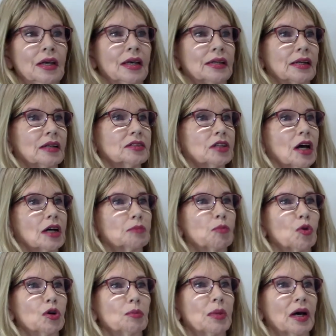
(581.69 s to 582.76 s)
And I'll talk
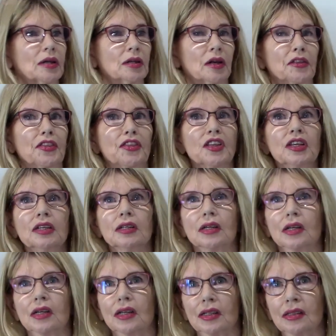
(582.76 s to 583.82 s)
more about
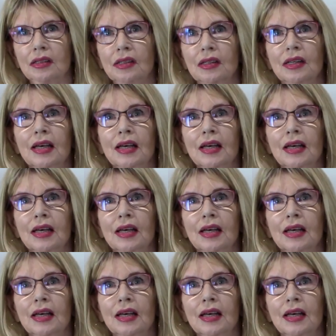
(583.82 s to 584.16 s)
L-theanine